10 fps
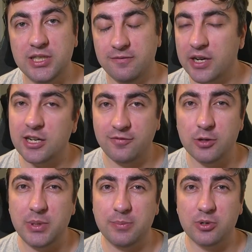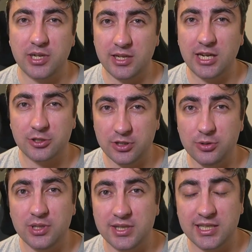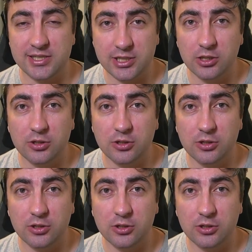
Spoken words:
Very few people can actually do the thing solo,